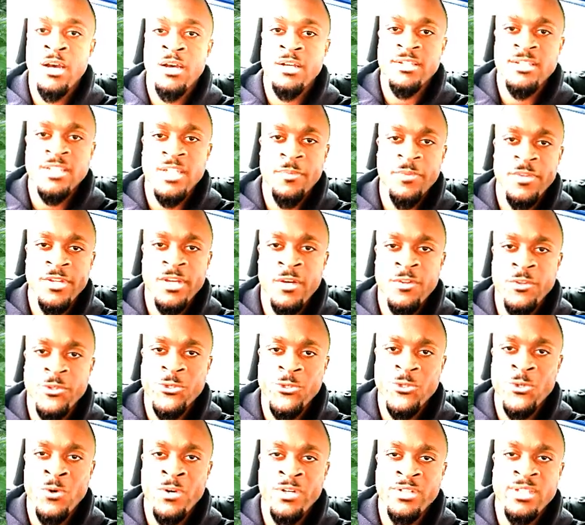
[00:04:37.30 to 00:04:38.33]
something of the
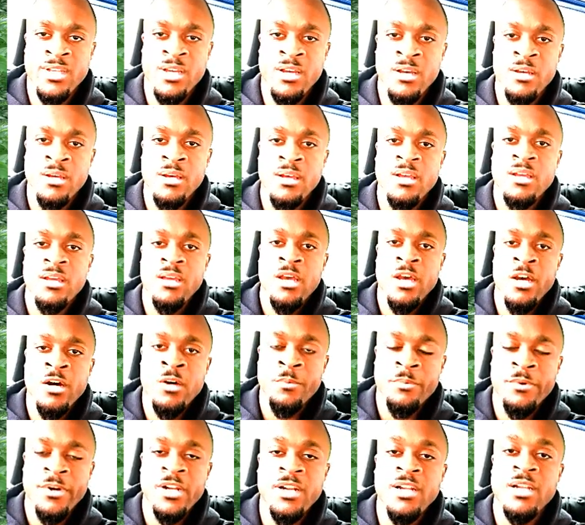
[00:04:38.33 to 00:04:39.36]
sort, to
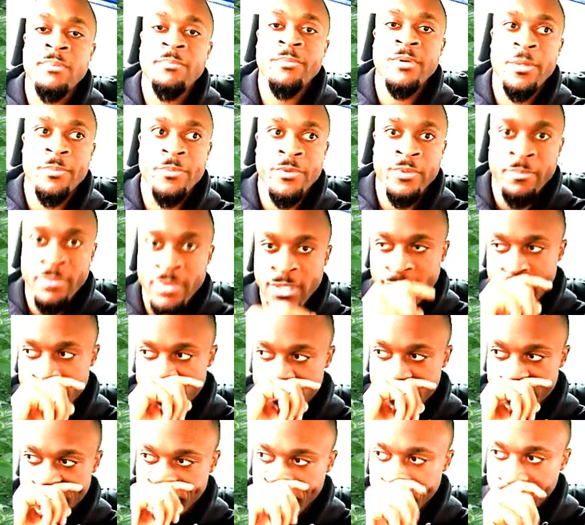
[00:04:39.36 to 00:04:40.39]
help clump up the blood.
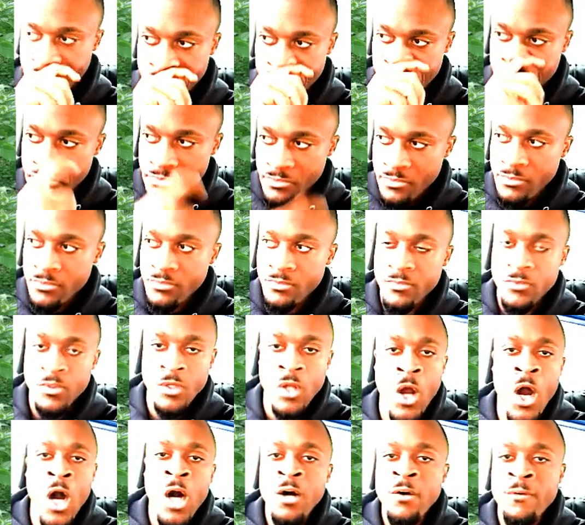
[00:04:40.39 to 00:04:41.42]

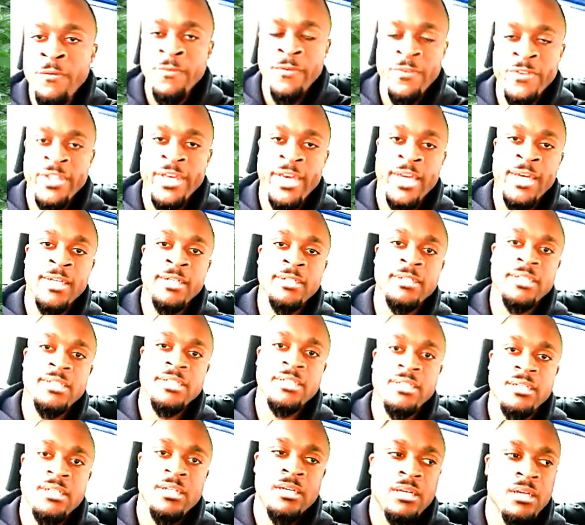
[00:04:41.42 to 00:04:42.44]
Off of that,
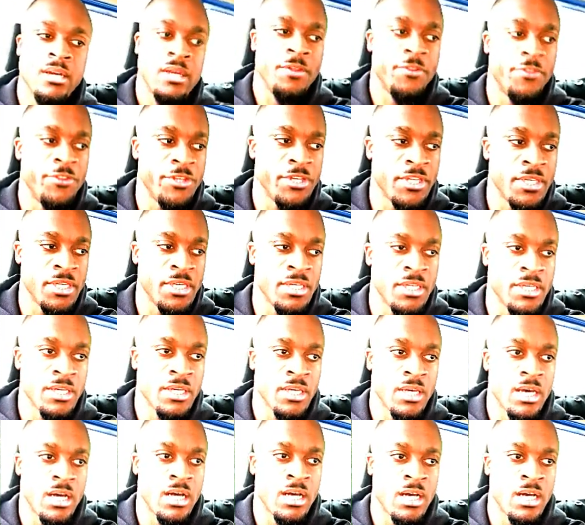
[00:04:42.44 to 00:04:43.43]
the